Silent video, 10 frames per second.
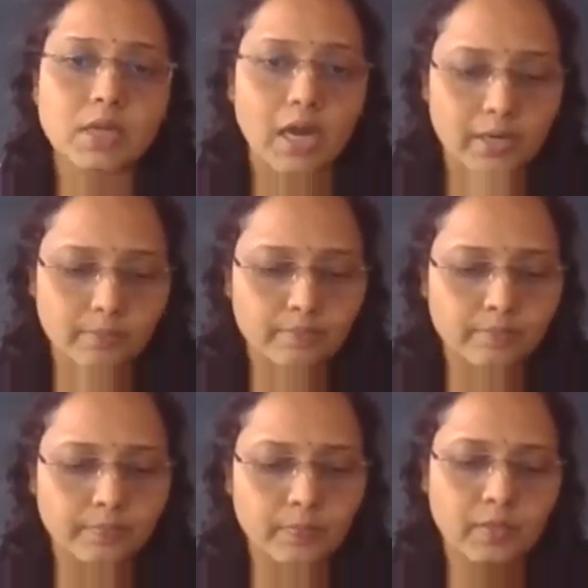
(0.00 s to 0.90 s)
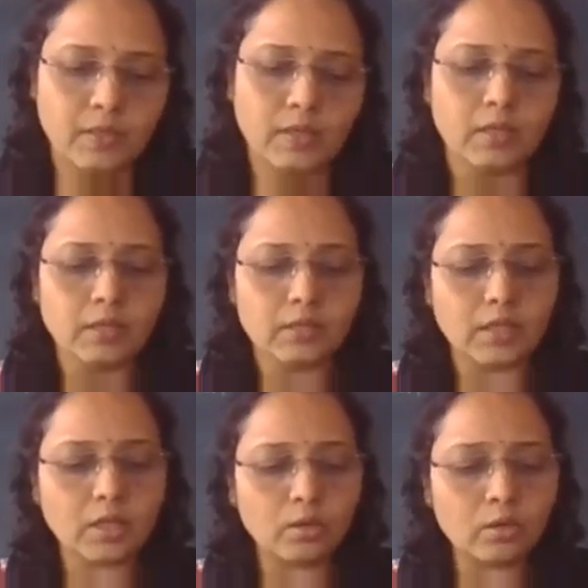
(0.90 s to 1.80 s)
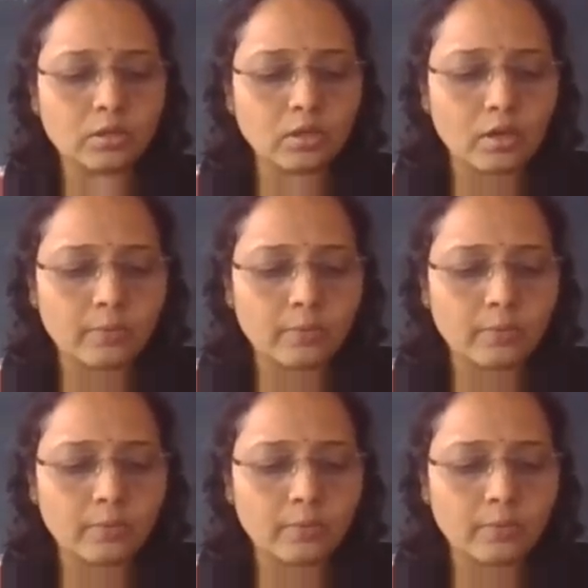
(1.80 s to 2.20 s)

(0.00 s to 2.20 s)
time. The growth